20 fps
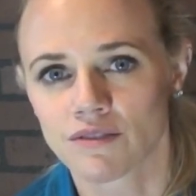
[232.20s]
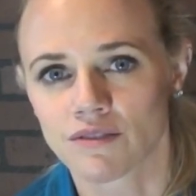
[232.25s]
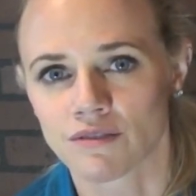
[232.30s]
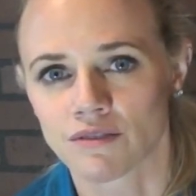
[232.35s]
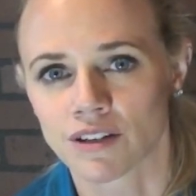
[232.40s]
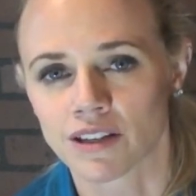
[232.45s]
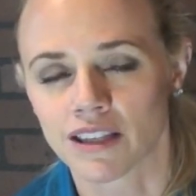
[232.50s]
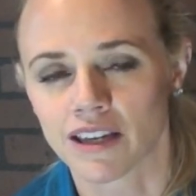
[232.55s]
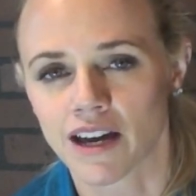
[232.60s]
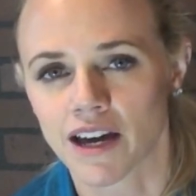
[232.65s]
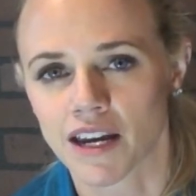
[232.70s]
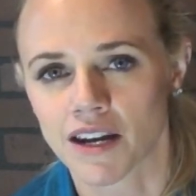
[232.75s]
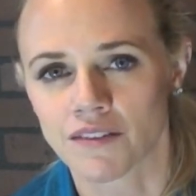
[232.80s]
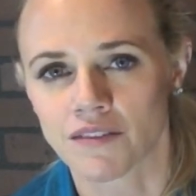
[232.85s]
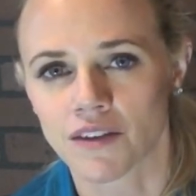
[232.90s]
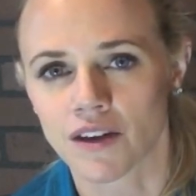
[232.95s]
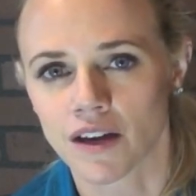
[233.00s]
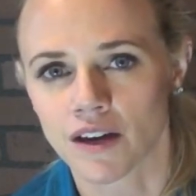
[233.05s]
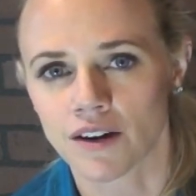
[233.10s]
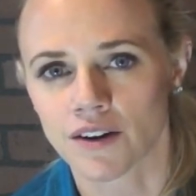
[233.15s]
really kind
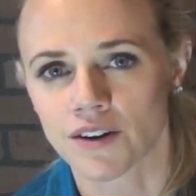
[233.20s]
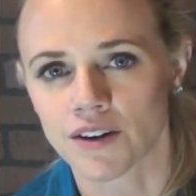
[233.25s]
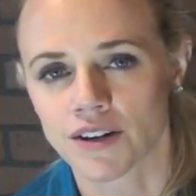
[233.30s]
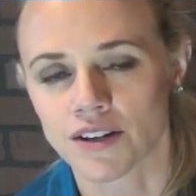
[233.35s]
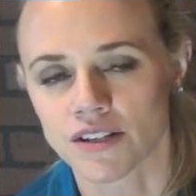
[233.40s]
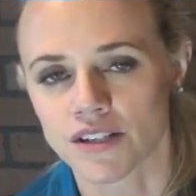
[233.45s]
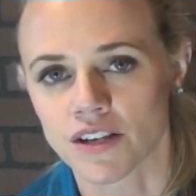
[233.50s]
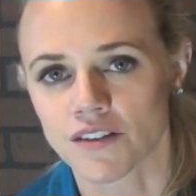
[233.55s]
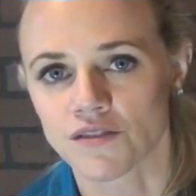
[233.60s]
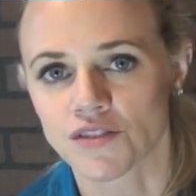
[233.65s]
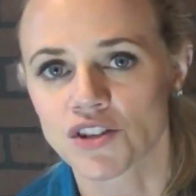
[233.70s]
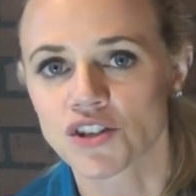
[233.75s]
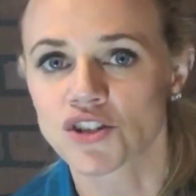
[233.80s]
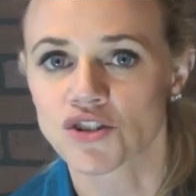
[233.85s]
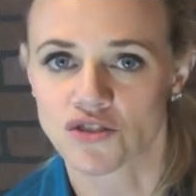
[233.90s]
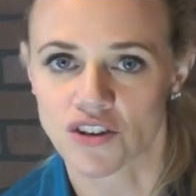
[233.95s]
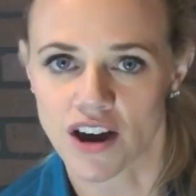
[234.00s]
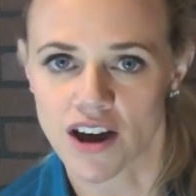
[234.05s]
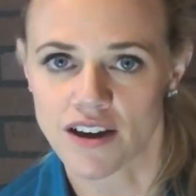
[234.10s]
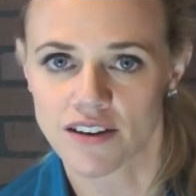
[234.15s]
of the areas of
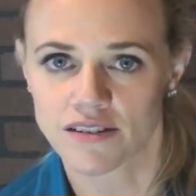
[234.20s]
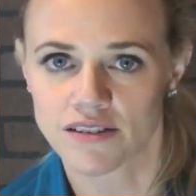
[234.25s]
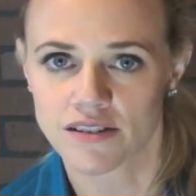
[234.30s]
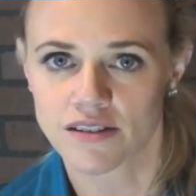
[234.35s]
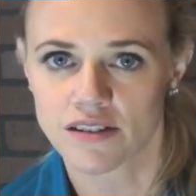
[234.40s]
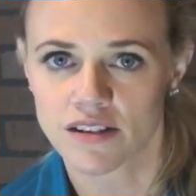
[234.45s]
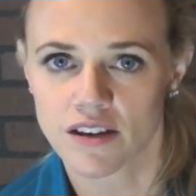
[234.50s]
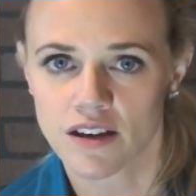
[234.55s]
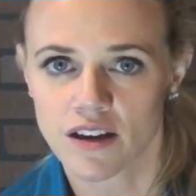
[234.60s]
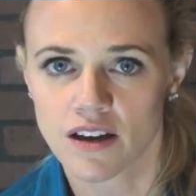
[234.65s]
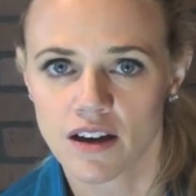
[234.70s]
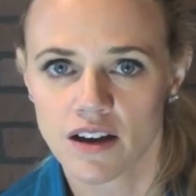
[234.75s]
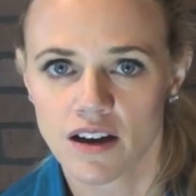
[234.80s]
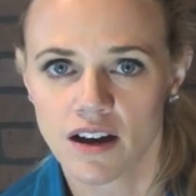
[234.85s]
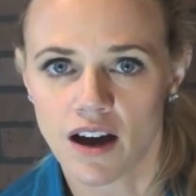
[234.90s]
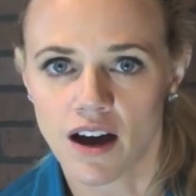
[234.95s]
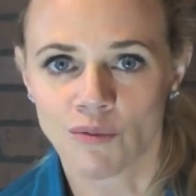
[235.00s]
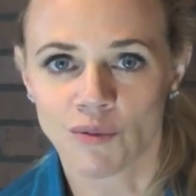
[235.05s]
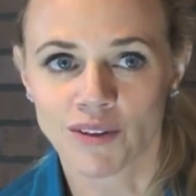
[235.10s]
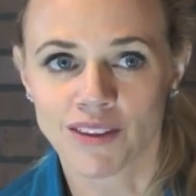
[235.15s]
stress.
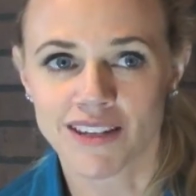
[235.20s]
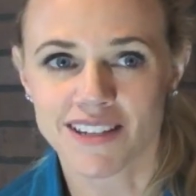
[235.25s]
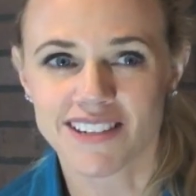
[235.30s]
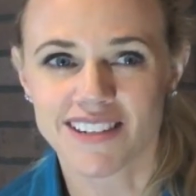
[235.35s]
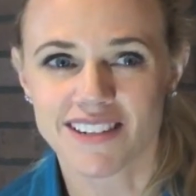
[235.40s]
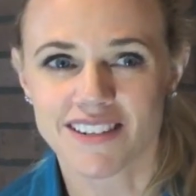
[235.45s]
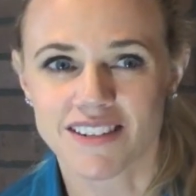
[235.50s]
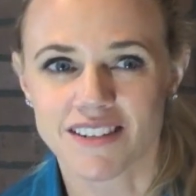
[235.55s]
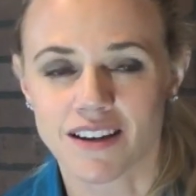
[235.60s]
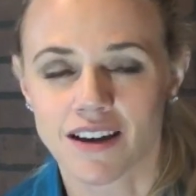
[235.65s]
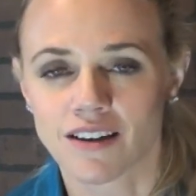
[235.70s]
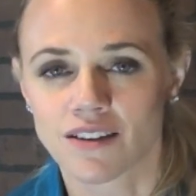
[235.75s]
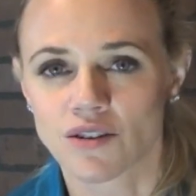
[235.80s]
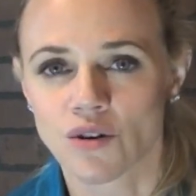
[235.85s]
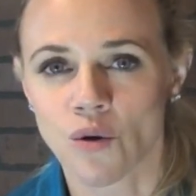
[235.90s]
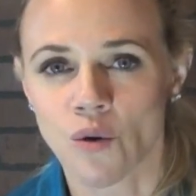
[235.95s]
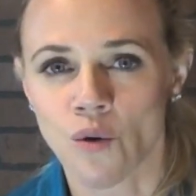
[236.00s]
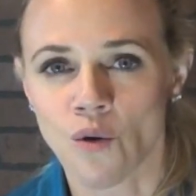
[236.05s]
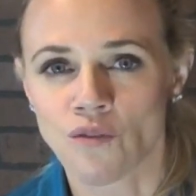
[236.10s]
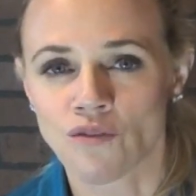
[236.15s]
When this is done
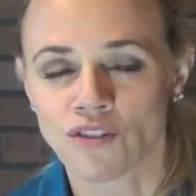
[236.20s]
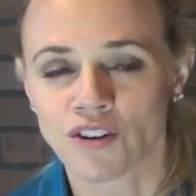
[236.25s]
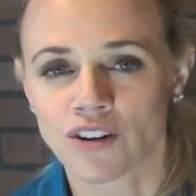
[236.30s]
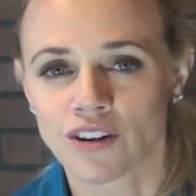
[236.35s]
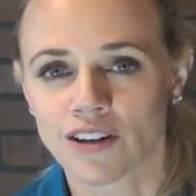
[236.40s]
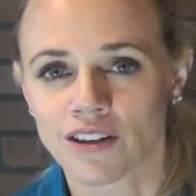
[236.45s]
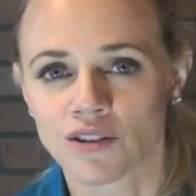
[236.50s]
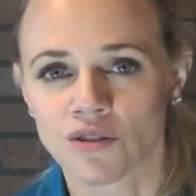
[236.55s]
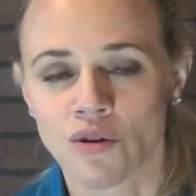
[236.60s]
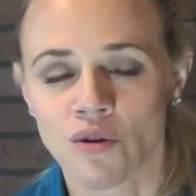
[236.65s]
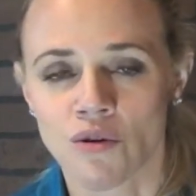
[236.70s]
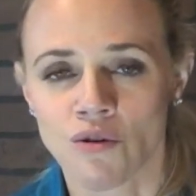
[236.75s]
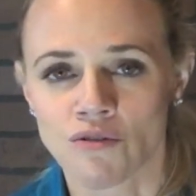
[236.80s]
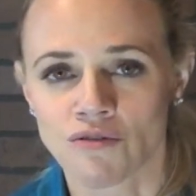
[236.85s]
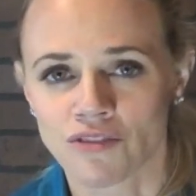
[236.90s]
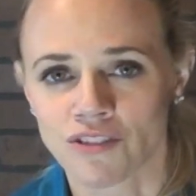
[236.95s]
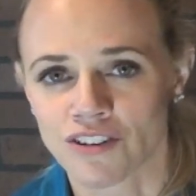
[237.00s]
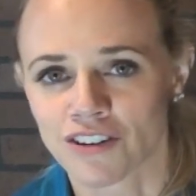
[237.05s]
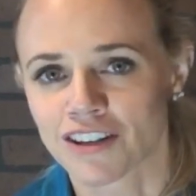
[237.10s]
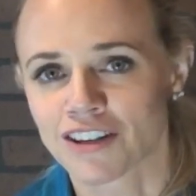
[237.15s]
over and
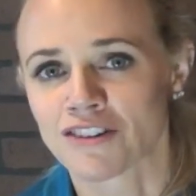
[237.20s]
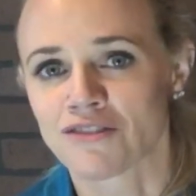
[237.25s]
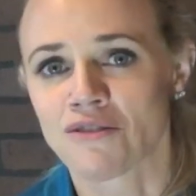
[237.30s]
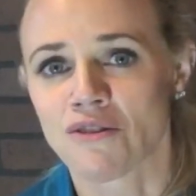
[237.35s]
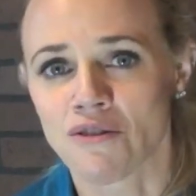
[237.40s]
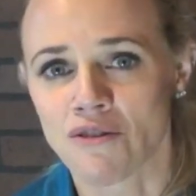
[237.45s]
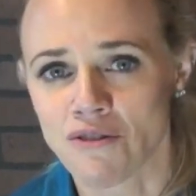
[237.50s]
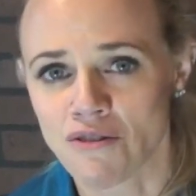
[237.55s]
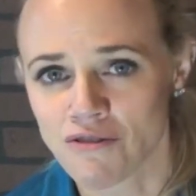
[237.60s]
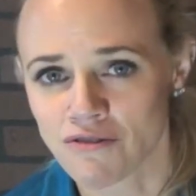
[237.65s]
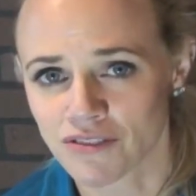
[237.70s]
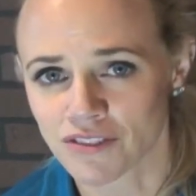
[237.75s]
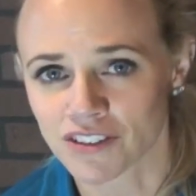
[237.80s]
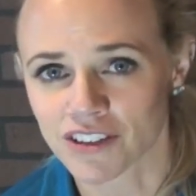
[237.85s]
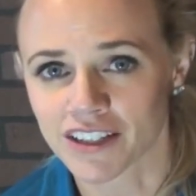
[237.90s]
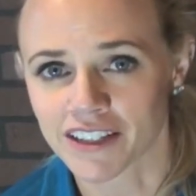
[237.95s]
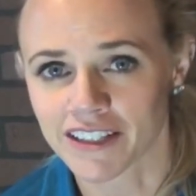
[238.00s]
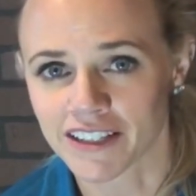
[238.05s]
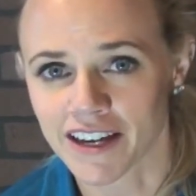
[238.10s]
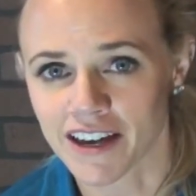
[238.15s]
over and
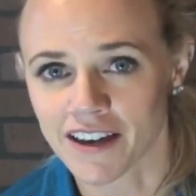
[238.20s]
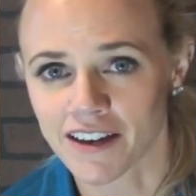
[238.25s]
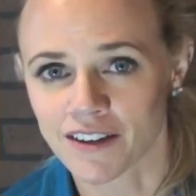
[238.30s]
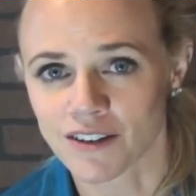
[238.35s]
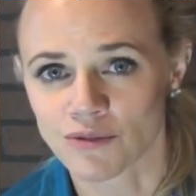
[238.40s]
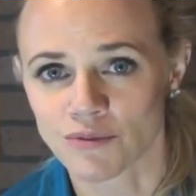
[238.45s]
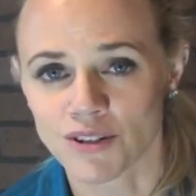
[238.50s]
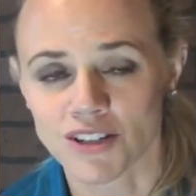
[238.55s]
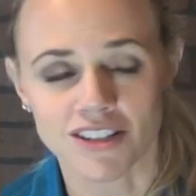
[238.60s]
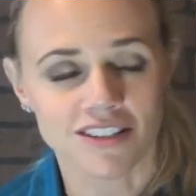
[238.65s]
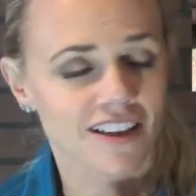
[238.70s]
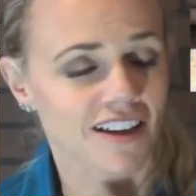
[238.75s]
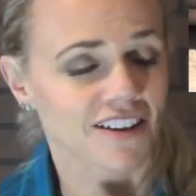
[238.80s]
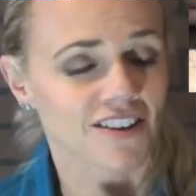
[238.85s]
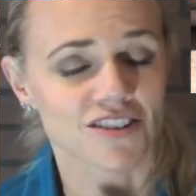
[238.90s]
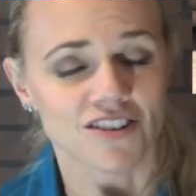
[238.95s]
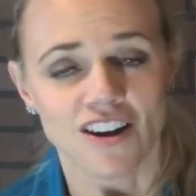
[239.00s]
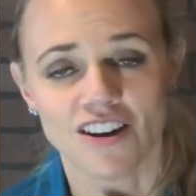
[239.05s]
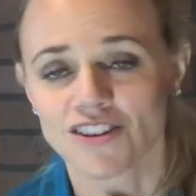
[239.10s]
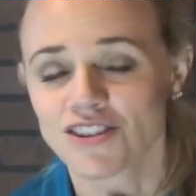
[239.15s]
over again, which a
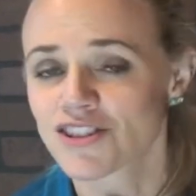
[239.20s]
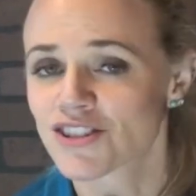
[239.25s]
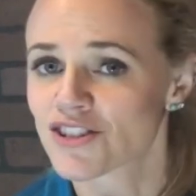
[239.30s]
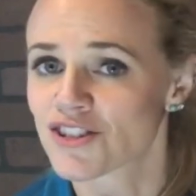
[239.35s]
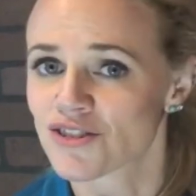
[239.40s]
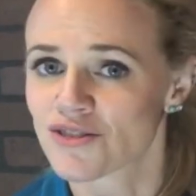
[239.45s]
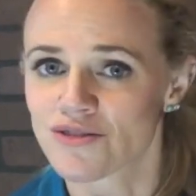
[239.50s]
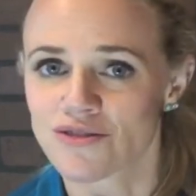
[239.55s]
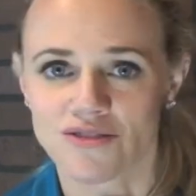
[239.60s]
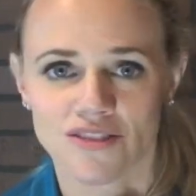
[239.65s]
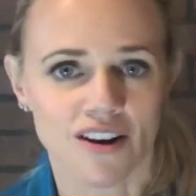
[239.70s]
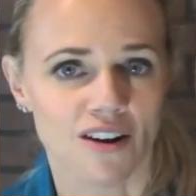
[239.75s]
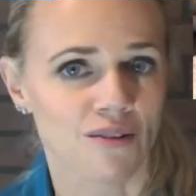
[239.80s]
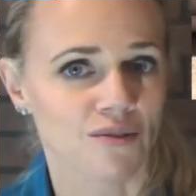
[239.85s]
lot of dogs do, they're